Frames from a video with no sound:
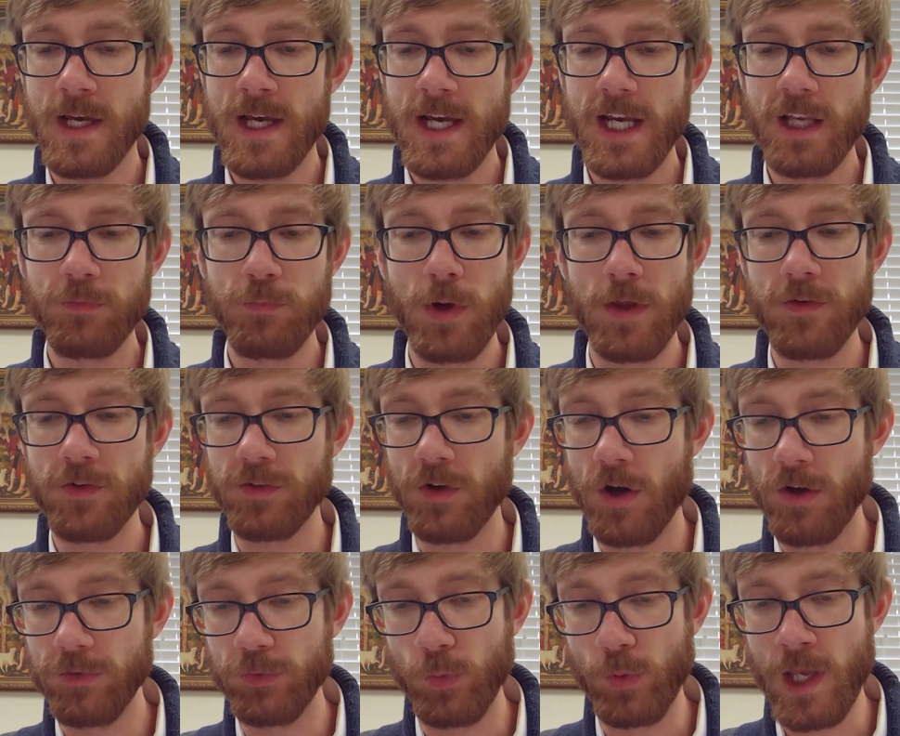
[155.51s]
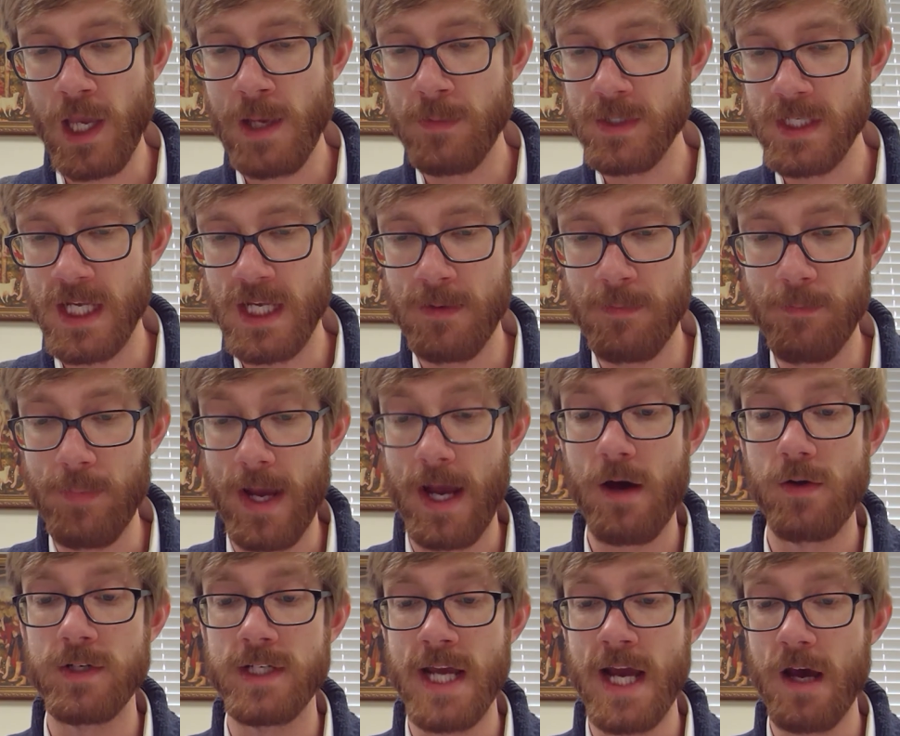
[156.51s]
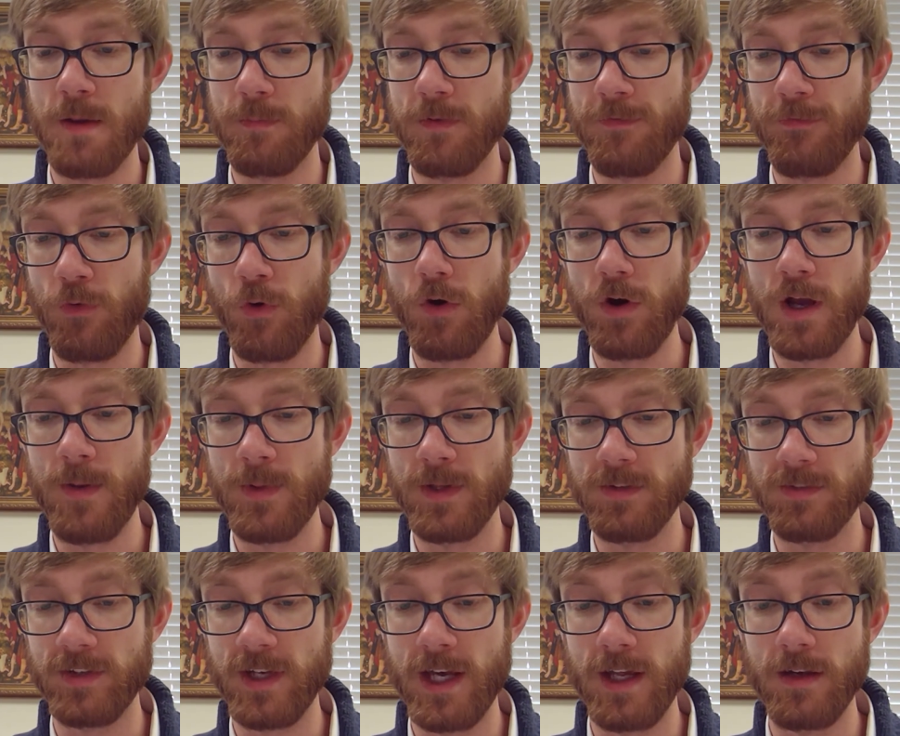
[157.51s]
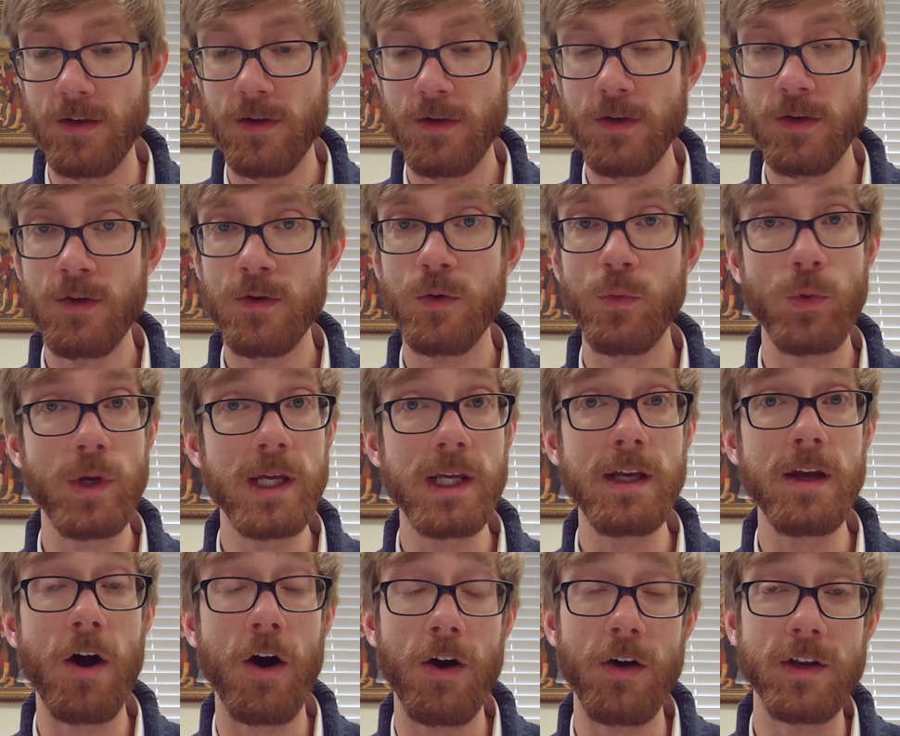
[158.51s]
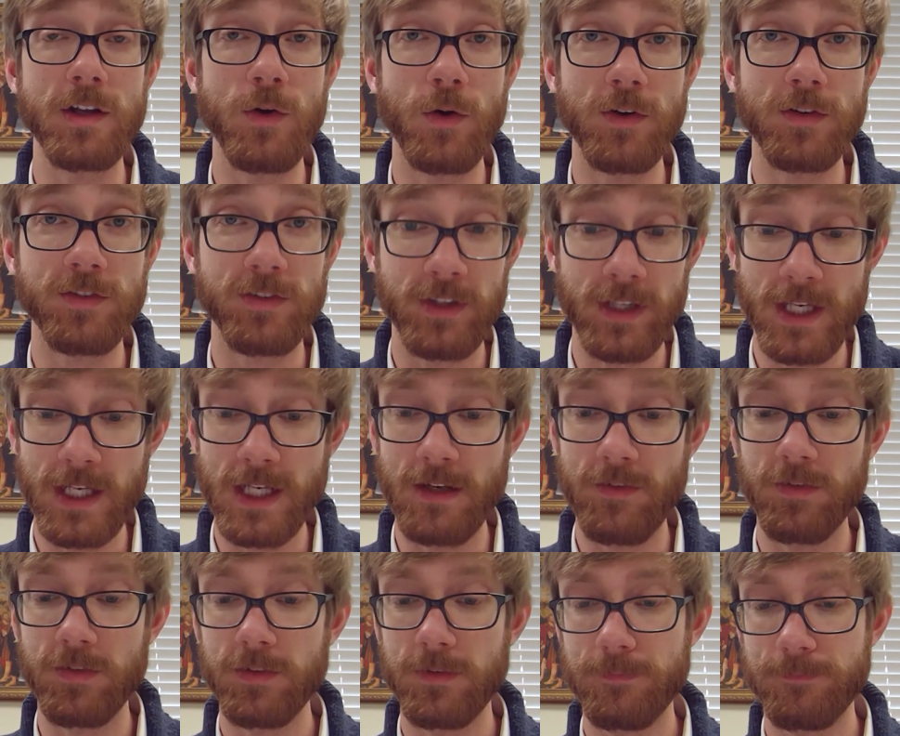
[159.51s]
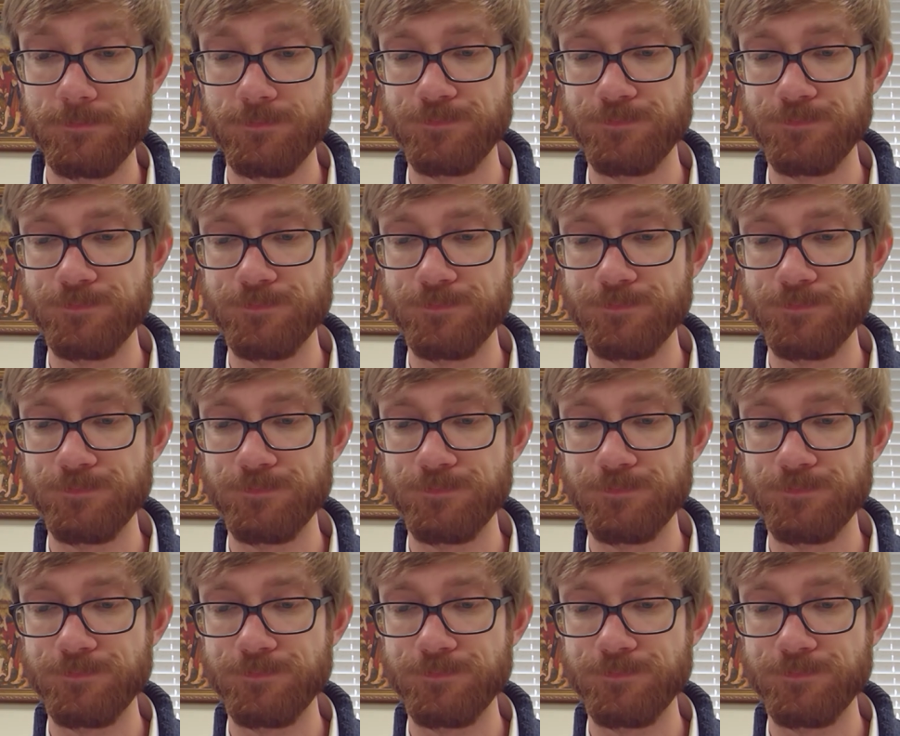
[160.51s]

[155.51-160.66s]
His brothers also came to him, bowed down before him, and said, 'We are your slaves.'